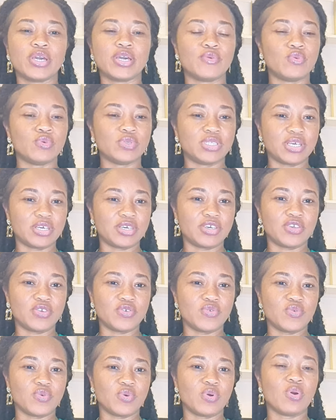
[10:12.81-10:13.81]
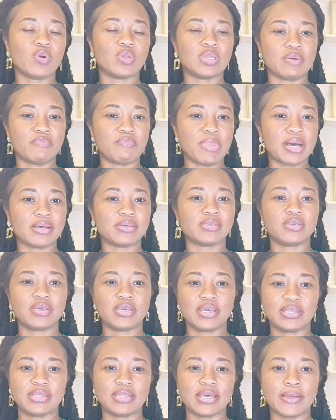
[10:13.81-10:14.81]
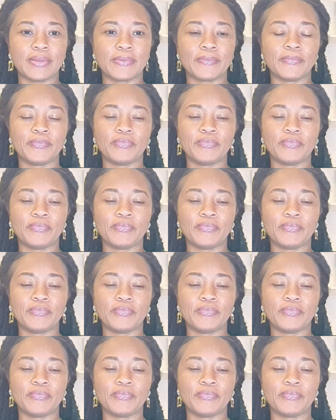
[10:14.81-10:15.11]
it will take you on the bus to get there.